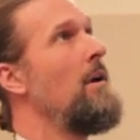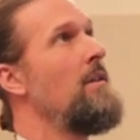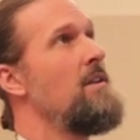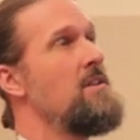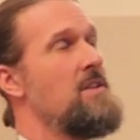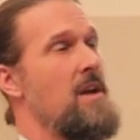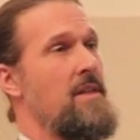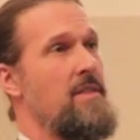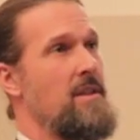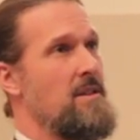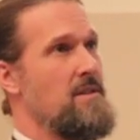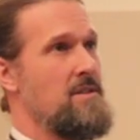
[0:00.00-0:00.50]

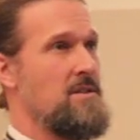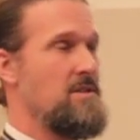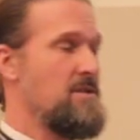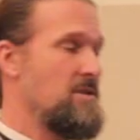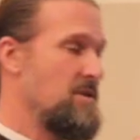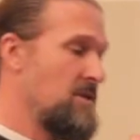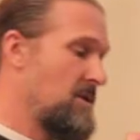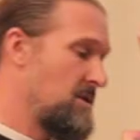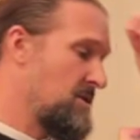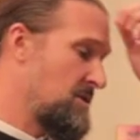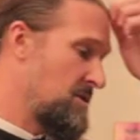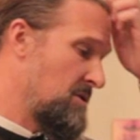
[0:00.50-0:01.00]
and I think
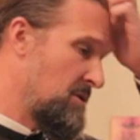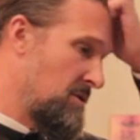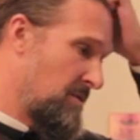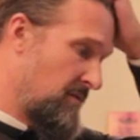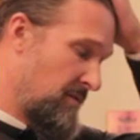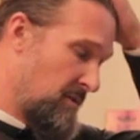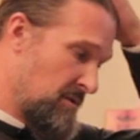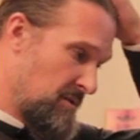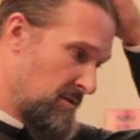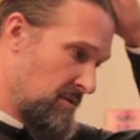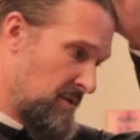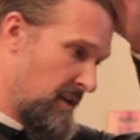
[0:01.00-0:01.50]
this is
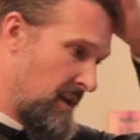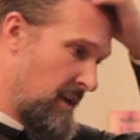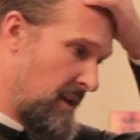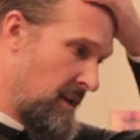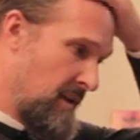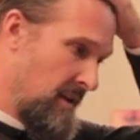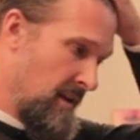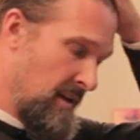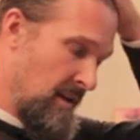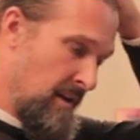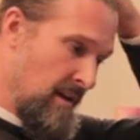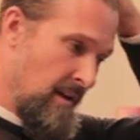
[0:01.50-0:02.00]
universal,
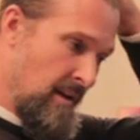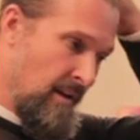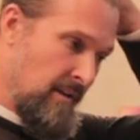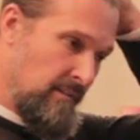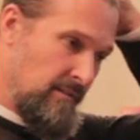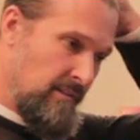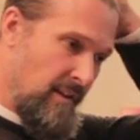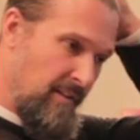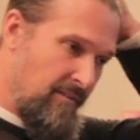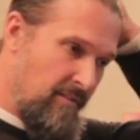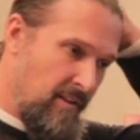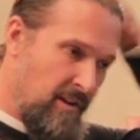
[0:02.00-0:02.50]
they
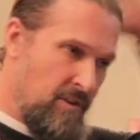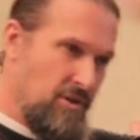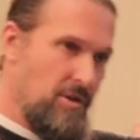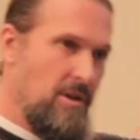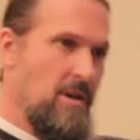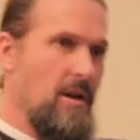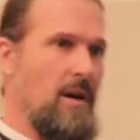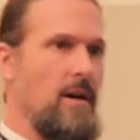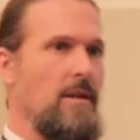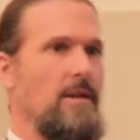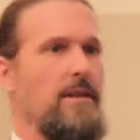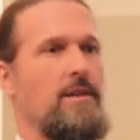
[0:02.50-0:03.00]

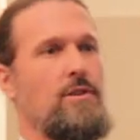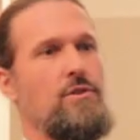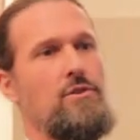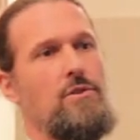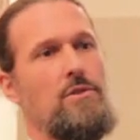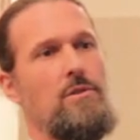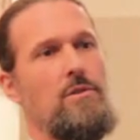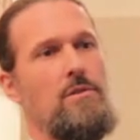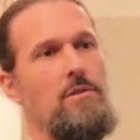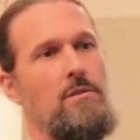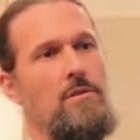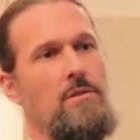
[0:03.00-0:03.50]
finished
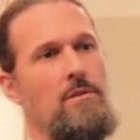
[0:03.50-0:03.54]
college.